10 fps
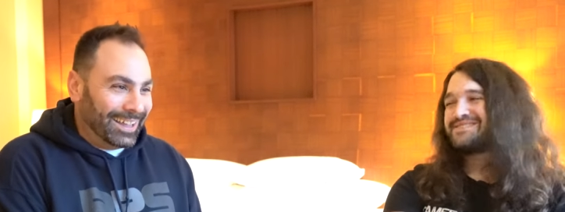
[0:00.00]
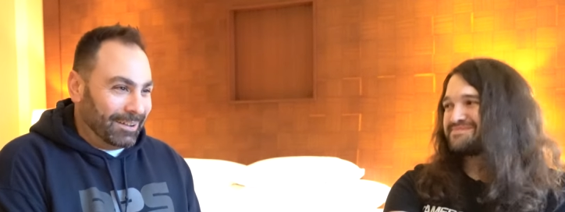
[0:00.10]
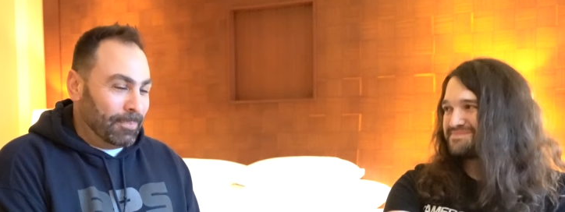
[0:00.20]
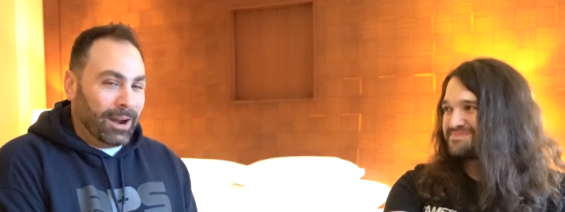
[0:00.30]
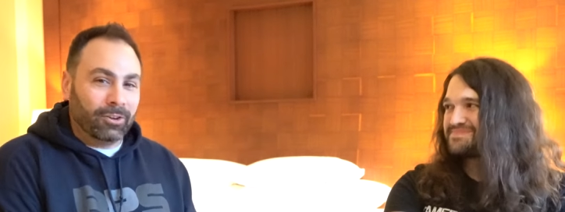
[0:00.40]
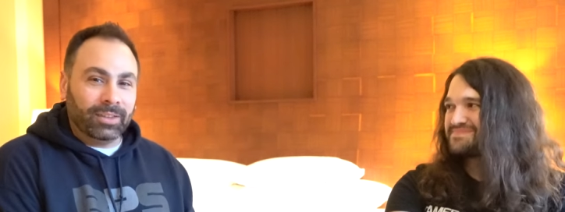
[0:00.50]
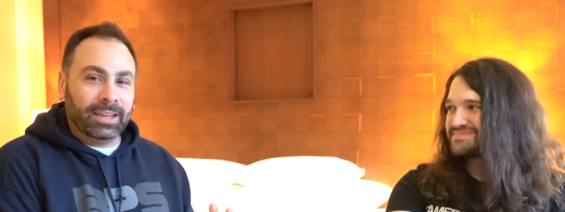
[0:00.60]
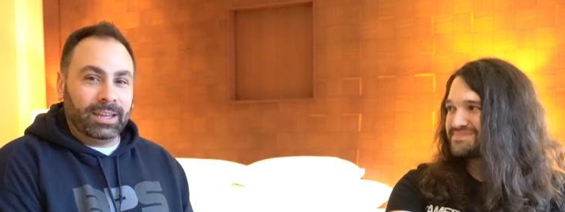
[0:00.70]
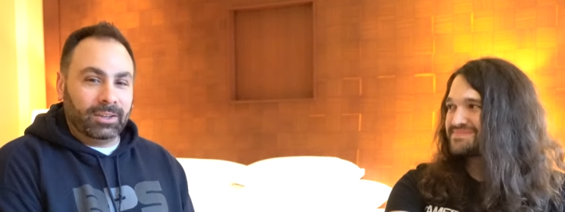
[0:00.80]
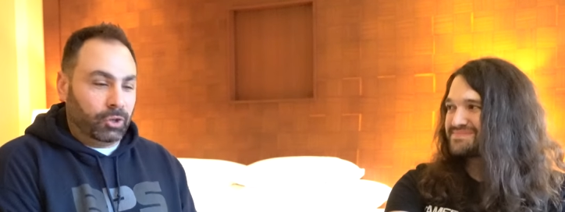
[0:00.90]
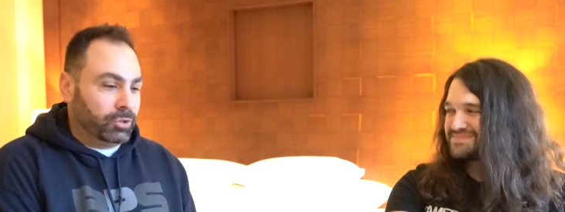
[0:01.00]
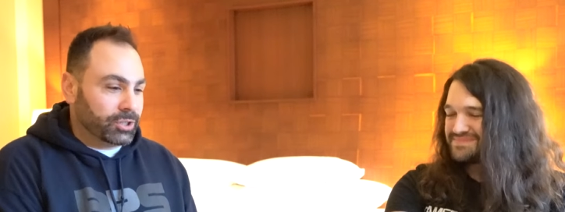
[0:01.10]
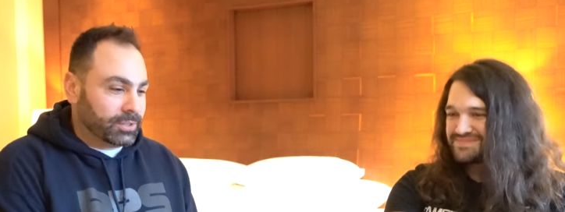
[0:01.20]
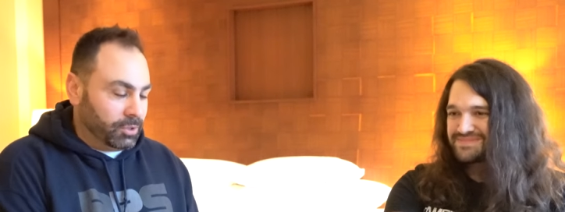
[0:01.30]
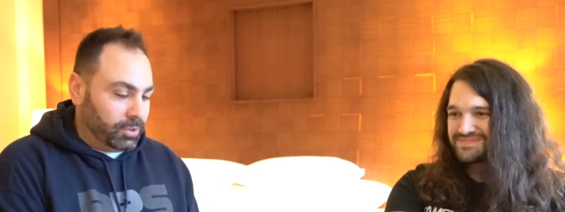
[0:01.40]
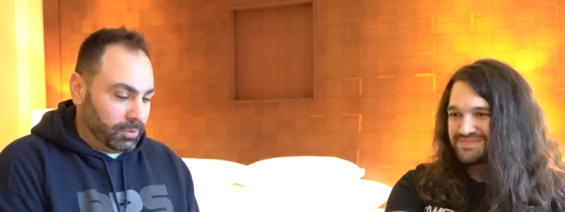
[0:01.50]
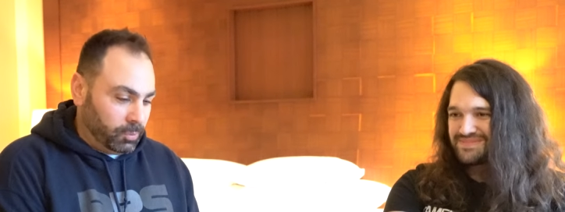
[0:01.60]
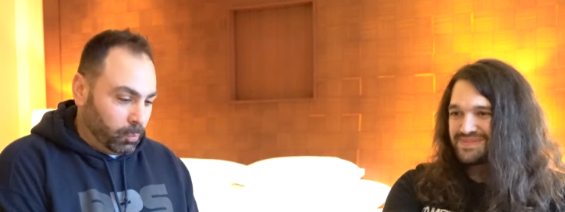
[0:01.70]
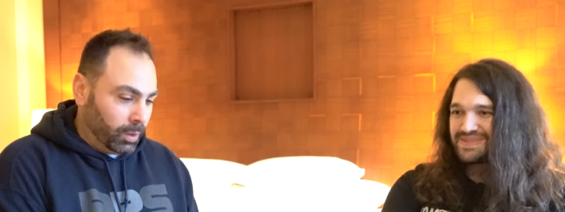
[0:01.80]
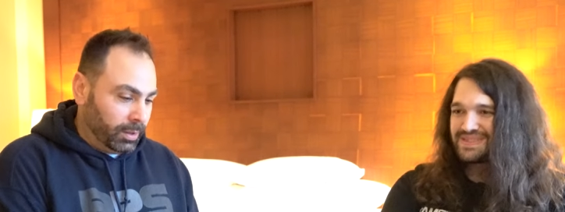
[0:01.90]
Speaker 1: Apparently, you just you,
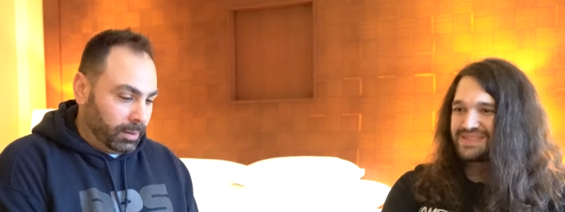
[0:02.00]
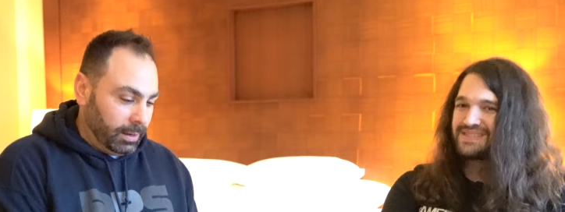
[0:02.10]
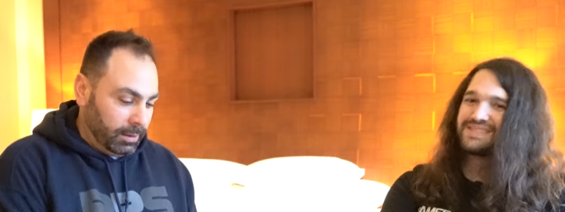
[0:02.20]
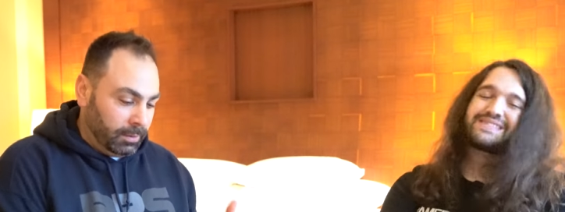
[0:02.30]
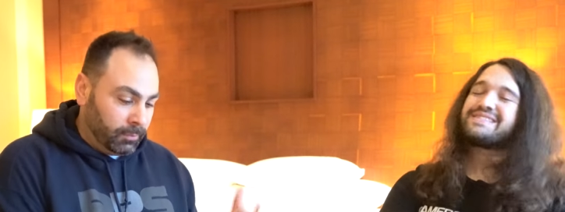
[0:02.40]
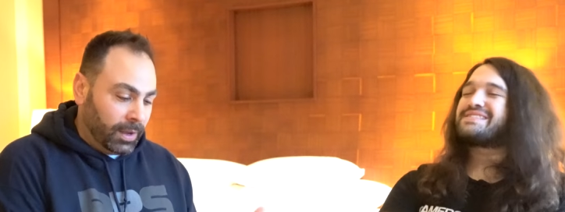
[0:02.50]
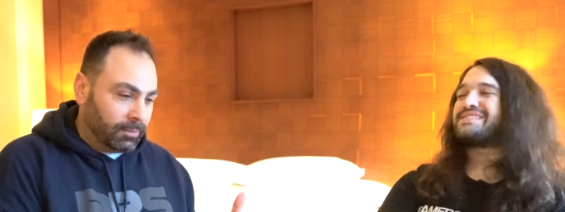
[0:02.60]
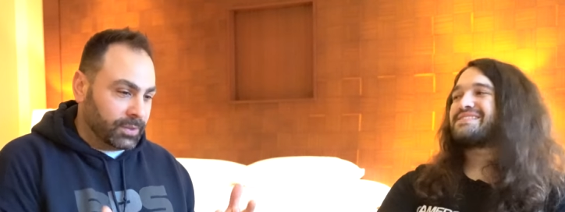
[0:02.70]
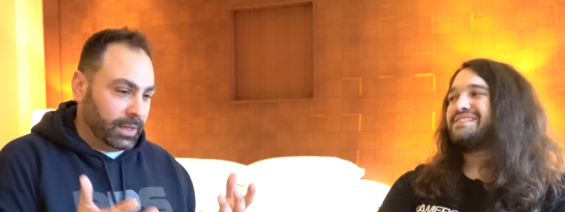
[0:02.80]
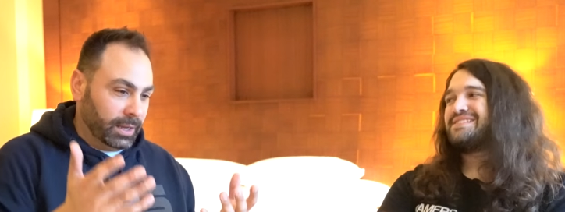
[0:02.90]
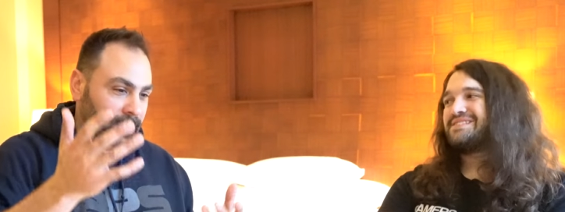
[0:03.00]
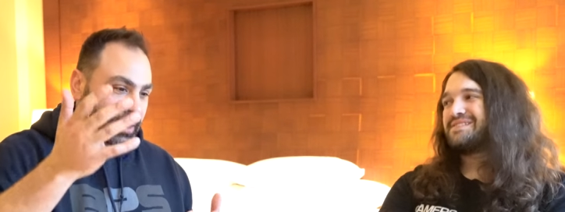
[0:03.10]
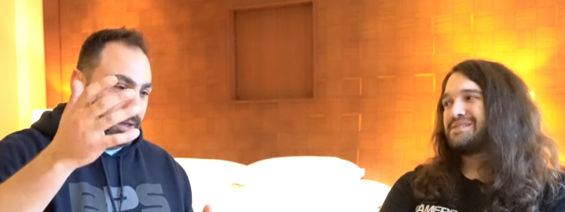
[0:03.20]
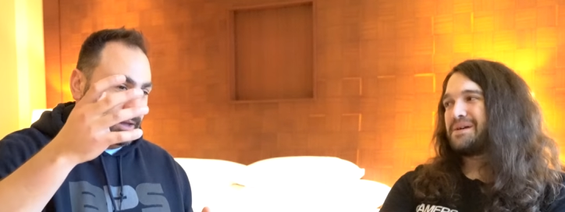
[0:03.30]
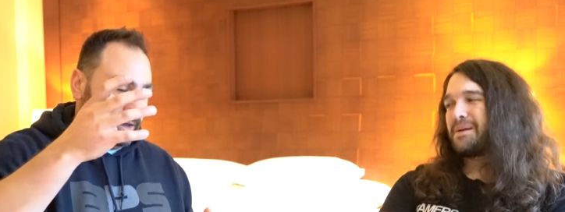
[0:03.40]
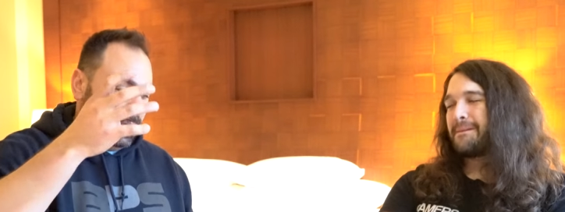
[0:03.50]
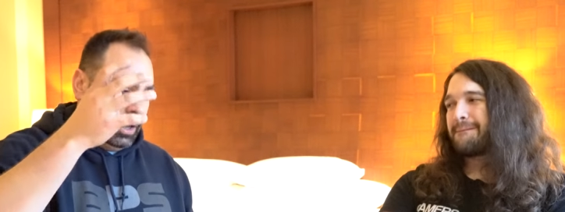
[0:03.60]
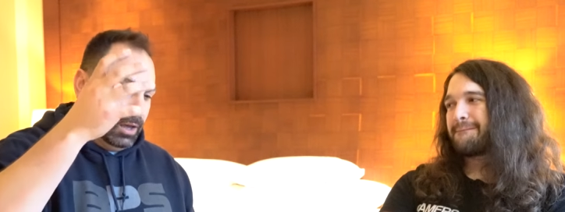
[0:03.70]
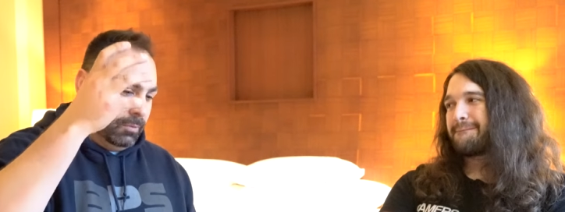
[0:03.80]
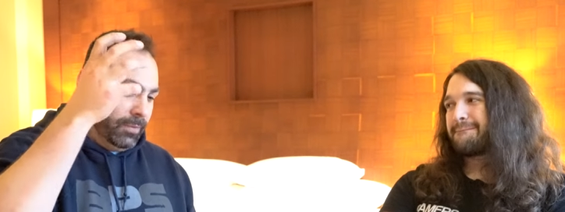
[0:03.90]
one of the, it involves like
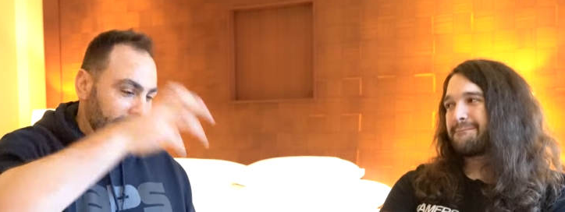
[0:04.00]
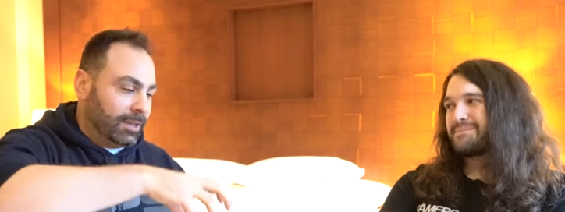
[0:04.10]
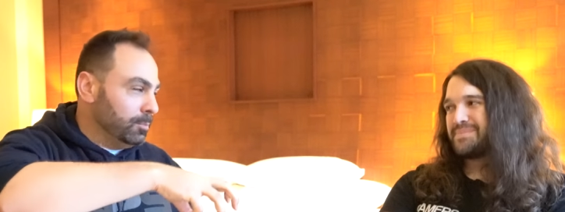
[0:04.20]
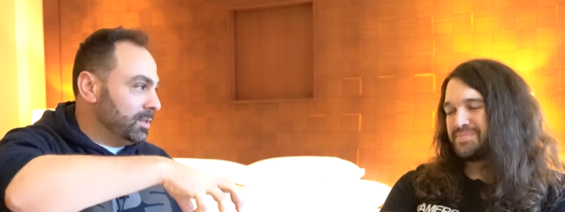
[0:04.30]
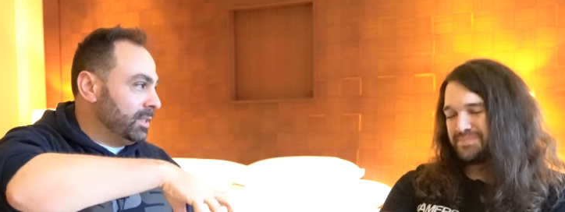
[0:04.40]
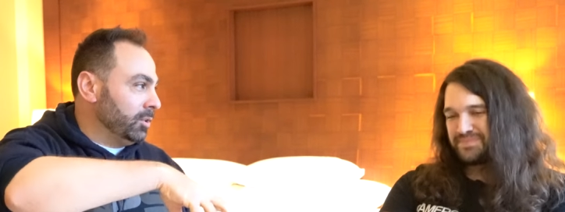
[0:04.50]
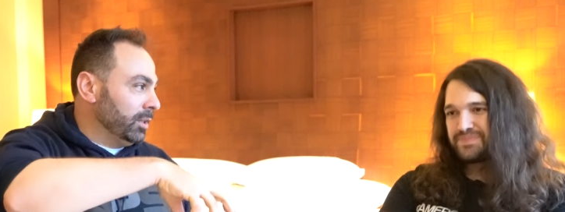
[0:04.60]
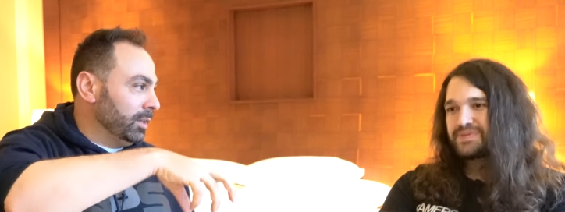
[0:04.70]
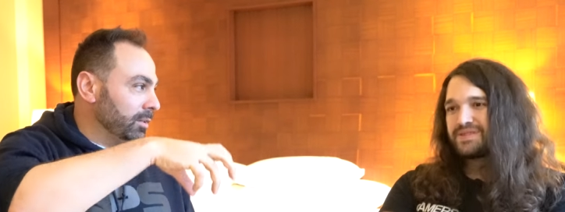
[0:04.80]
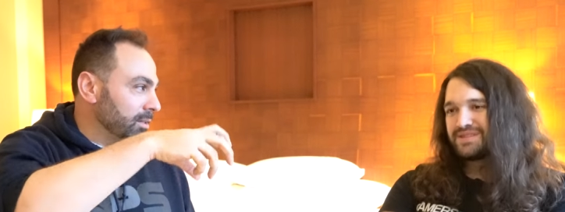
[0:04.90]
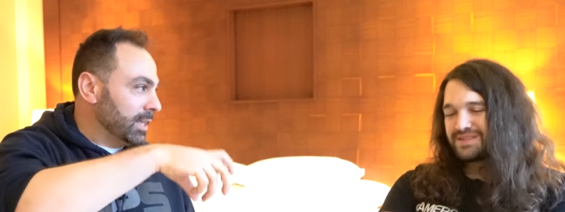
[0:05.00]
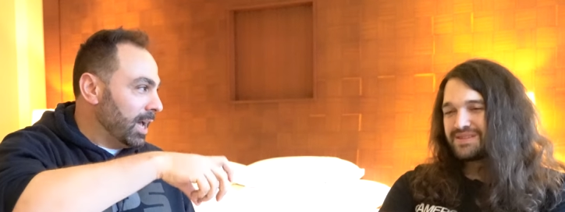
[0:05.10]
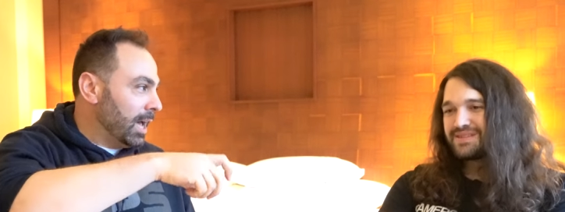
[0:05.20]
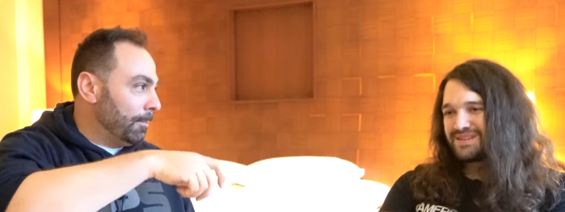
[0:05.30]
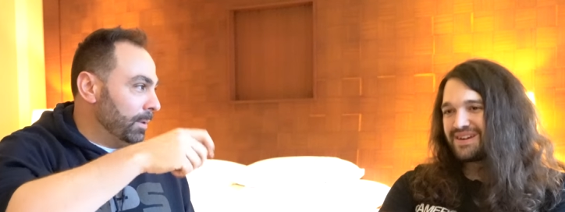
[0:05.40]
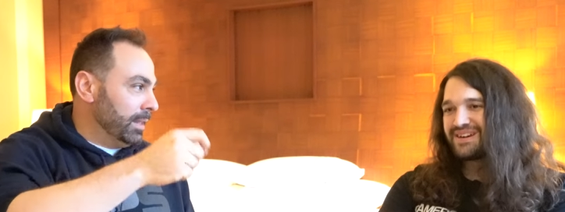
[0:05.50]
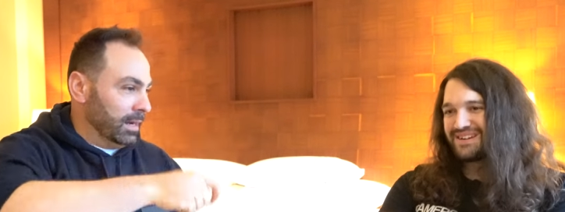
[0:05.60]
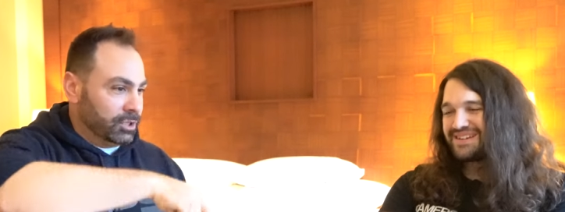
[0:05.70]
uh, vacuum sealing the top yeah. and then